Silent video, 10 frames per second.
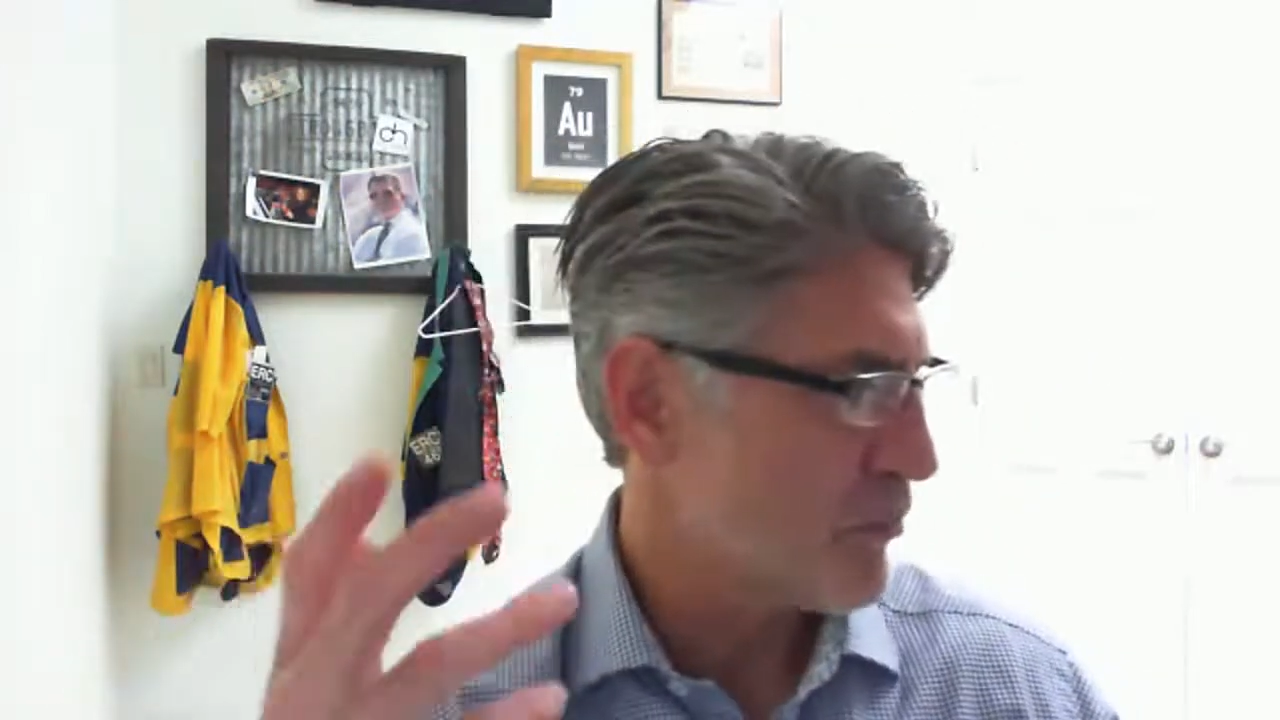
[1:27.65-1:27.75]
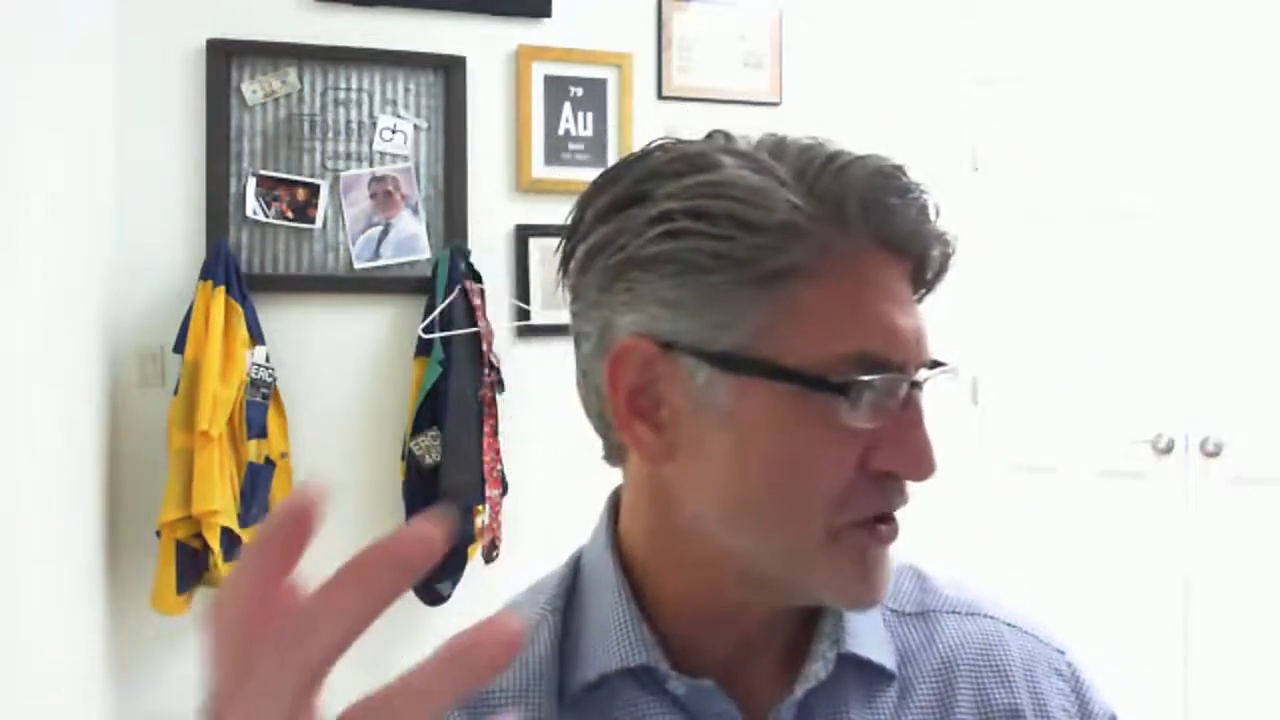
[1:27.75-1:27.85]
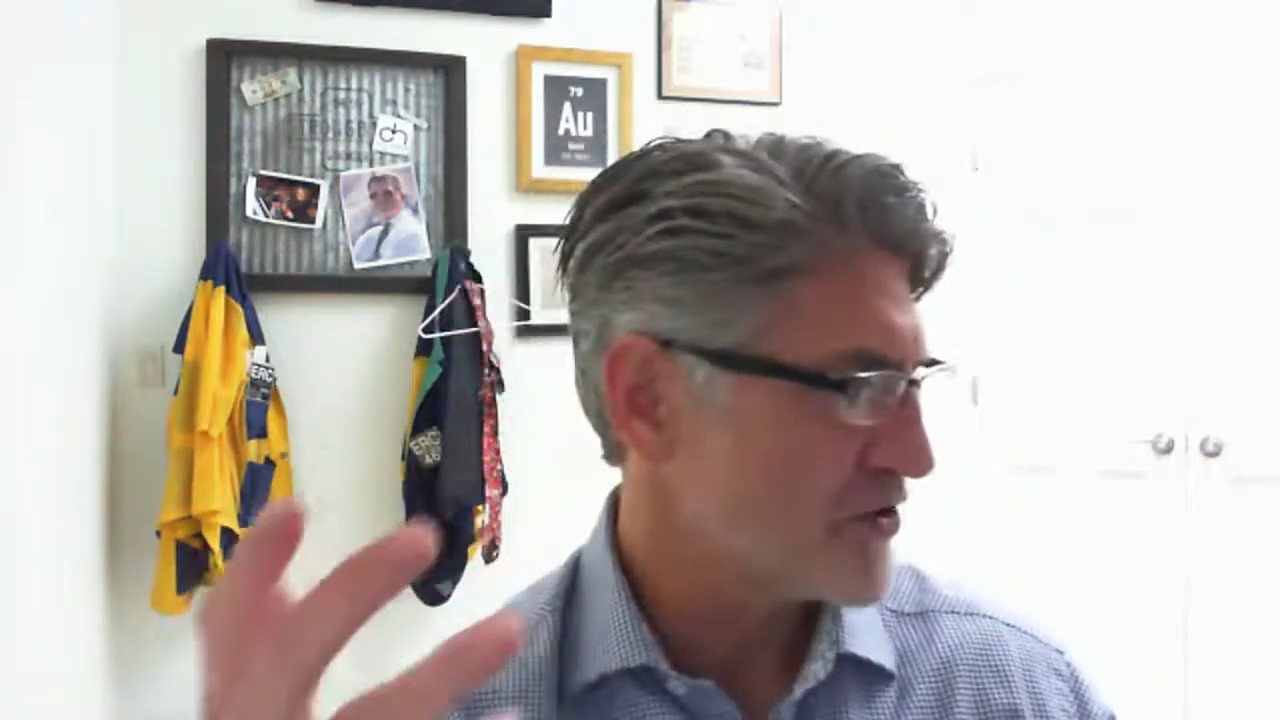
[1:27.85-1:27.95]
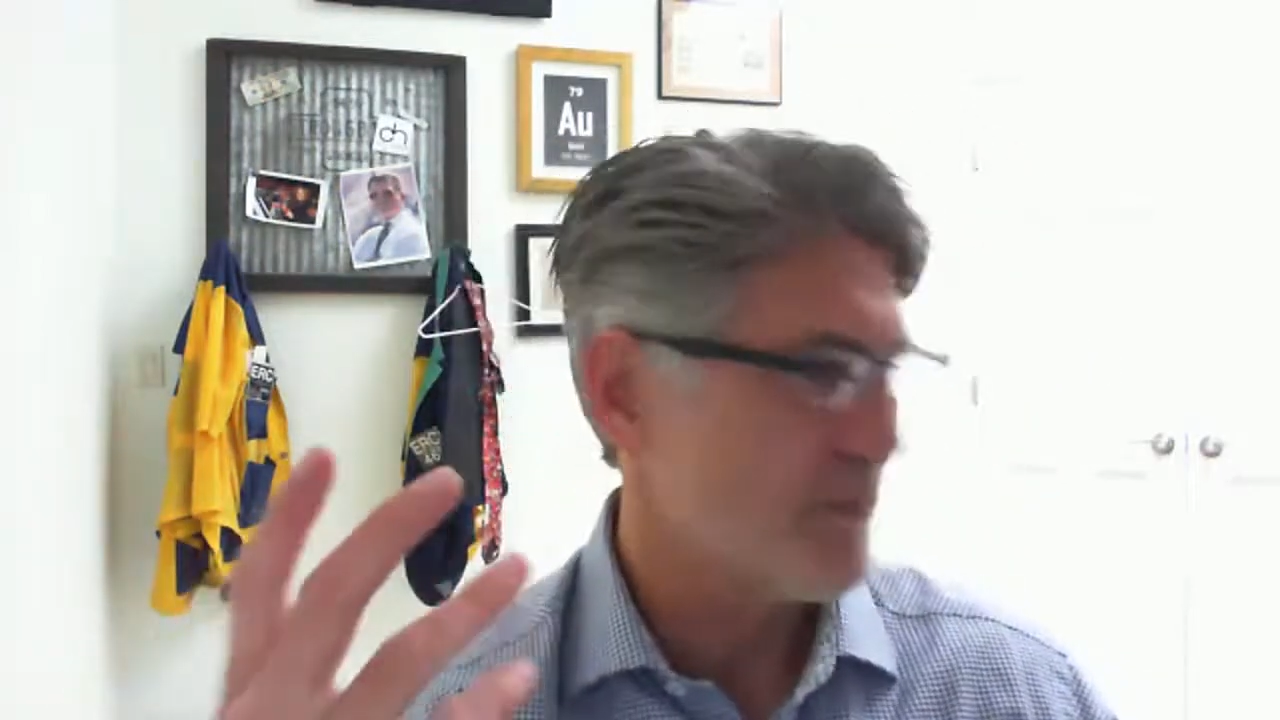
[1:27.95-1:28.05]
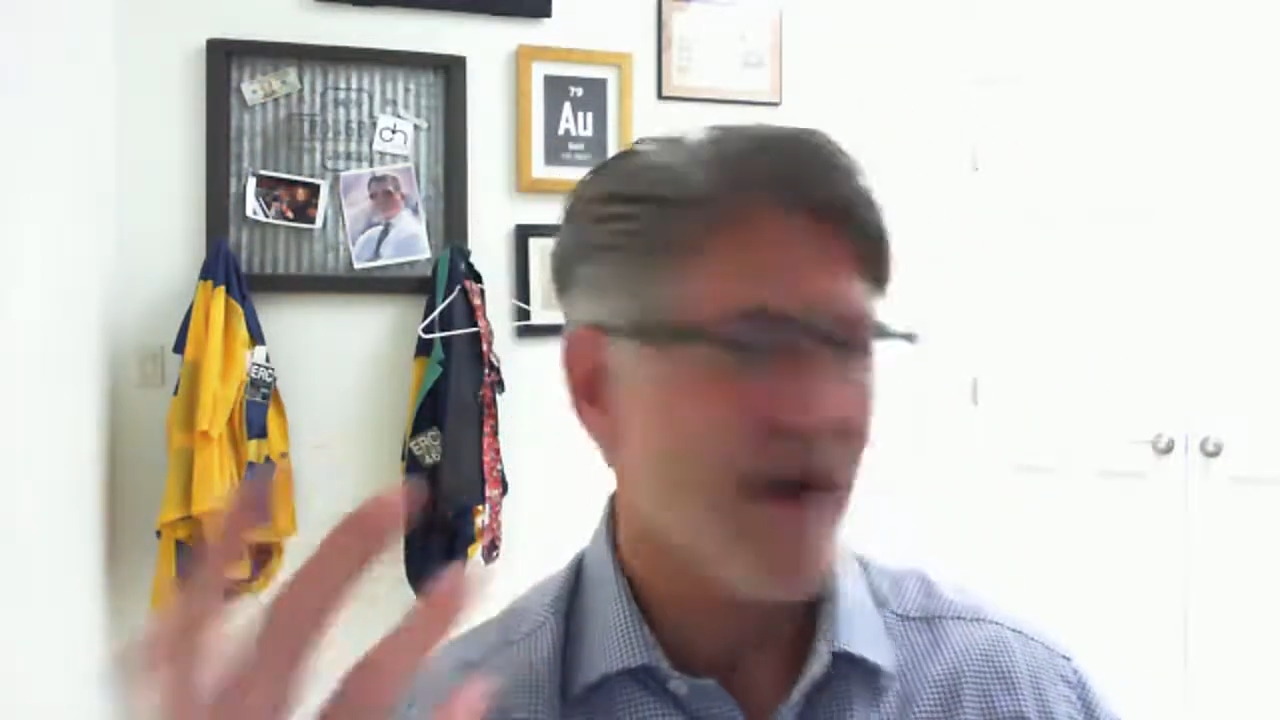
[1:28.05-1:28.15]

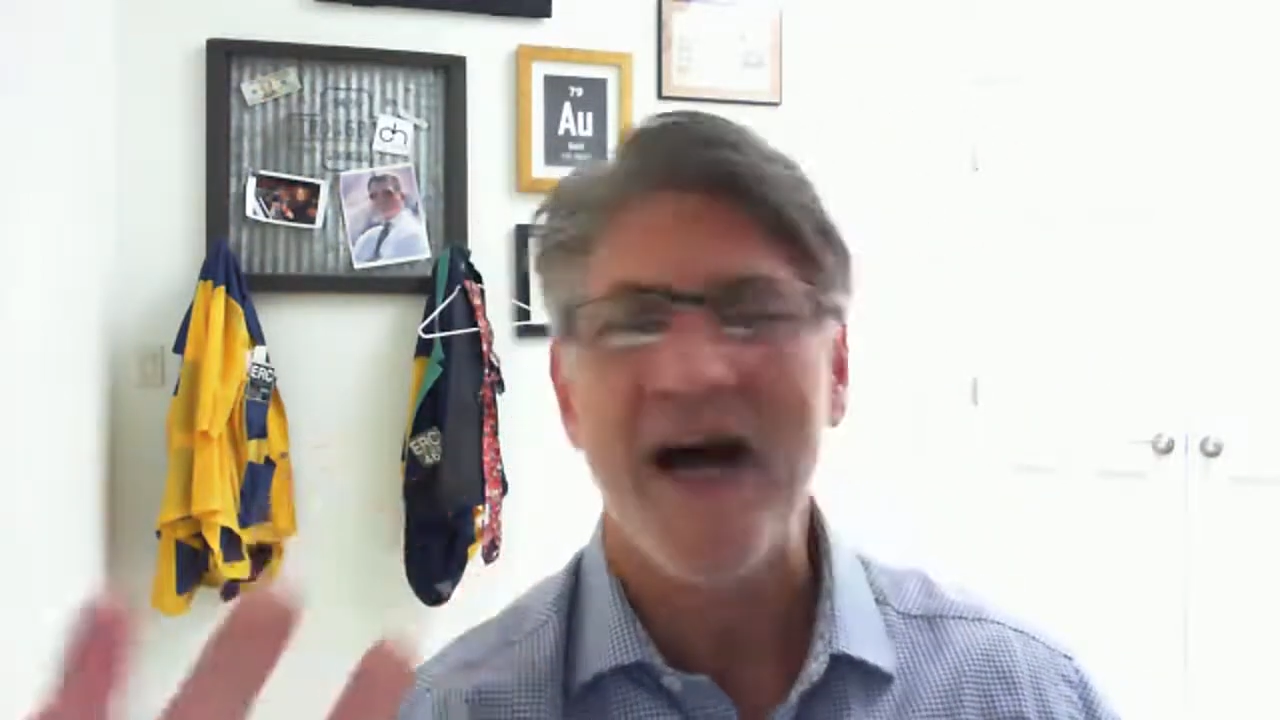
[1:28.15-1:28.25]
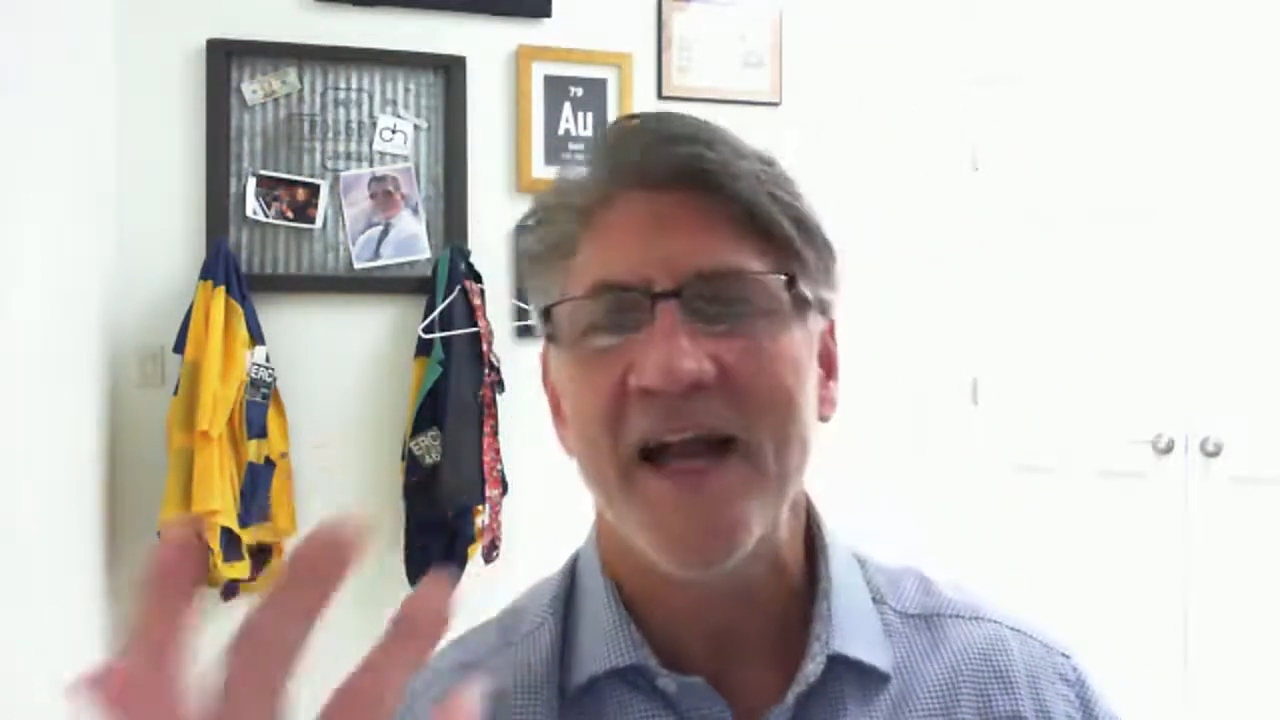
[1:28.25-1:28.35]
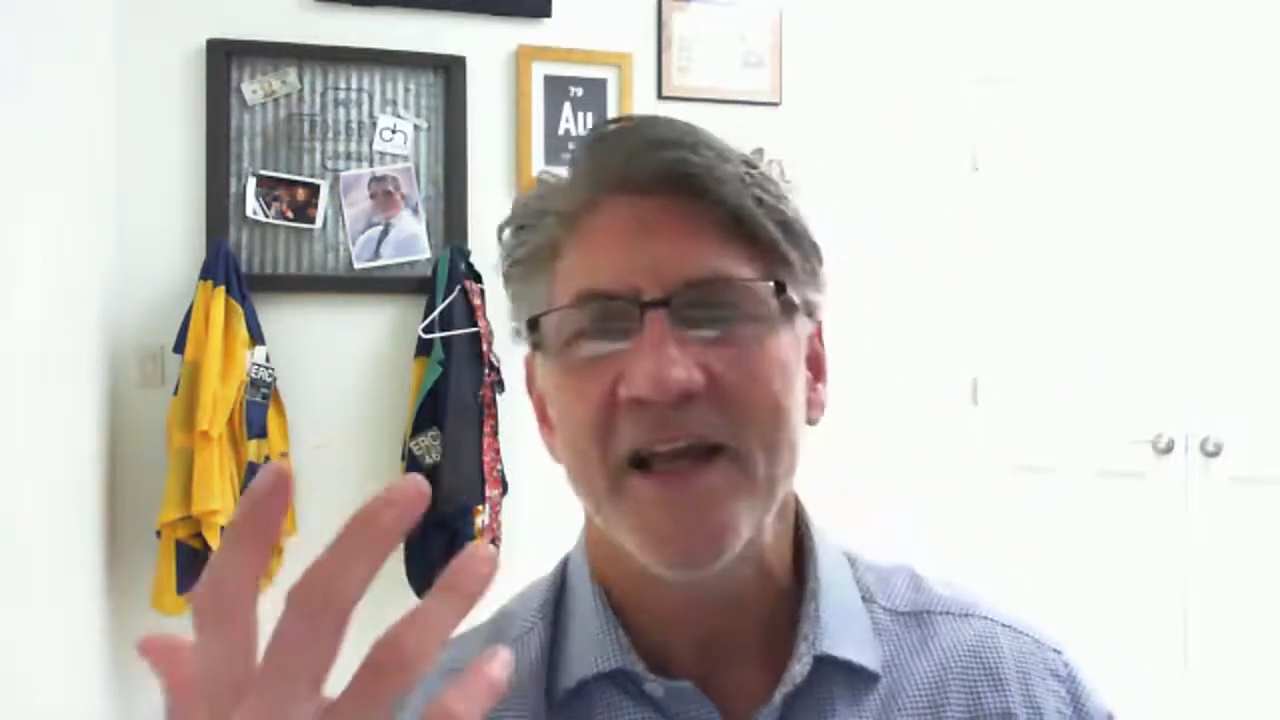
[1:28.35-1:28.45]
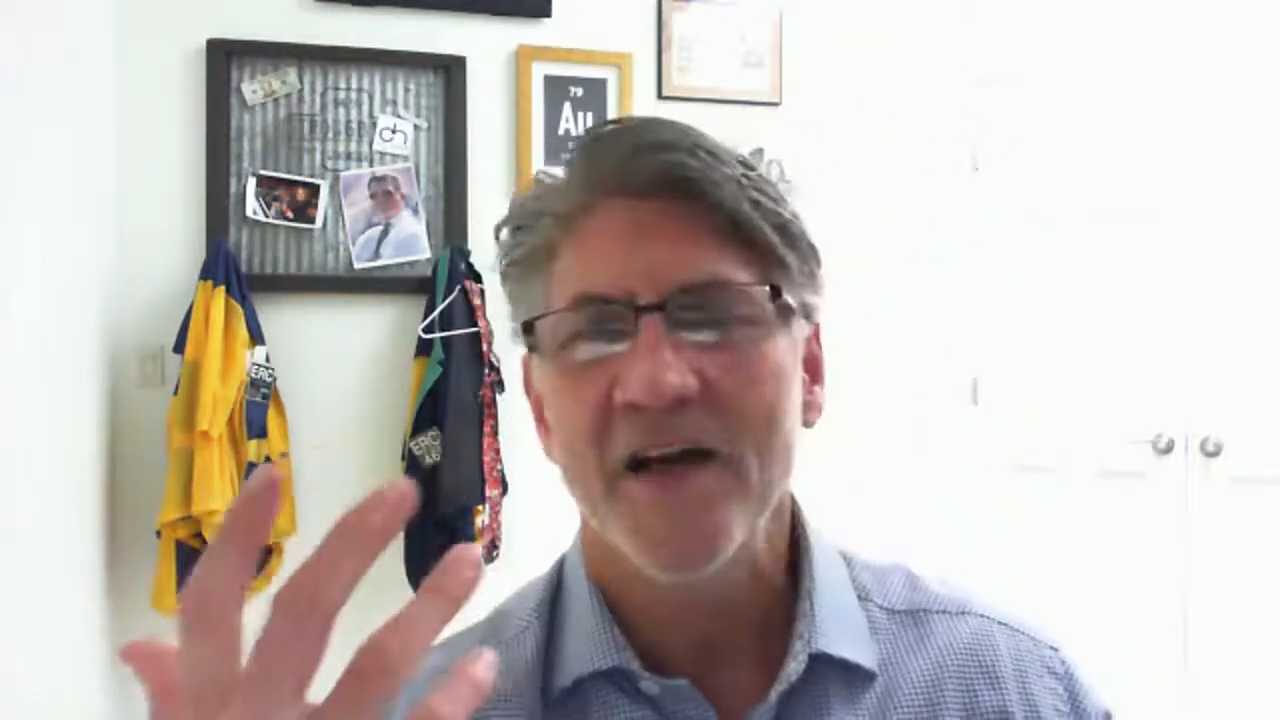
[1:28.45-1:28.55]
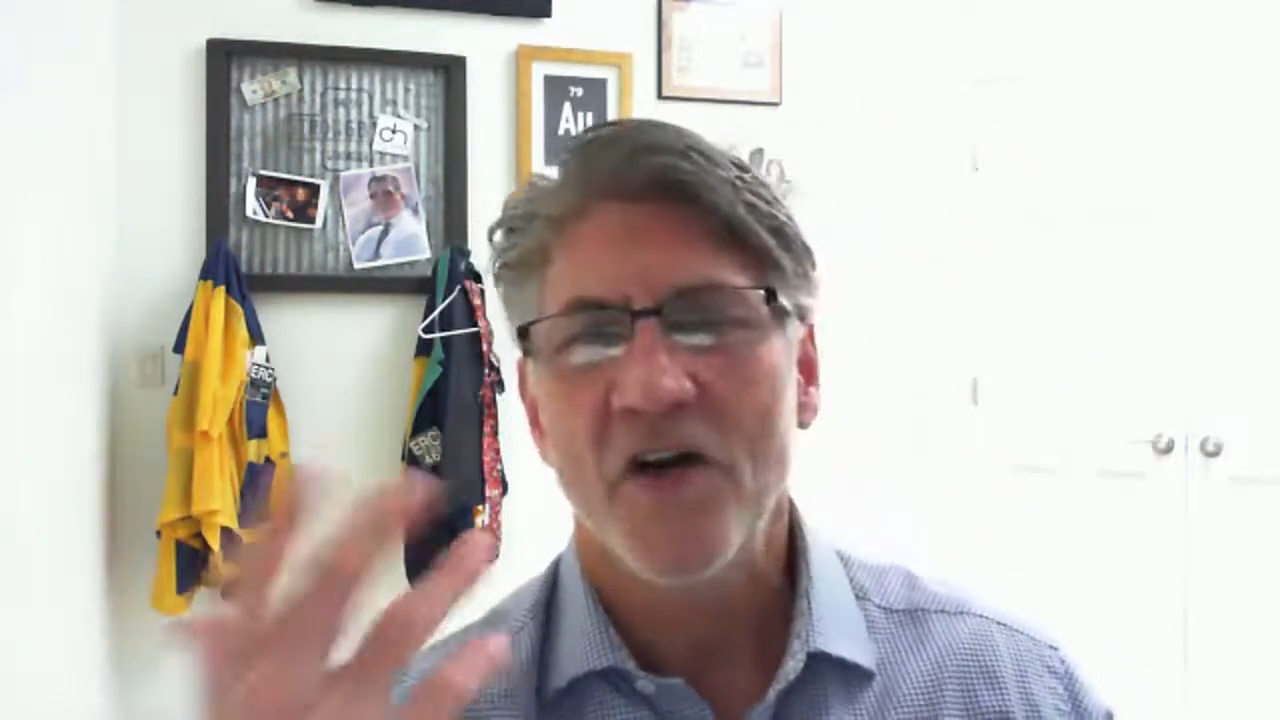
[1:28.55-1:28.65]
brushed by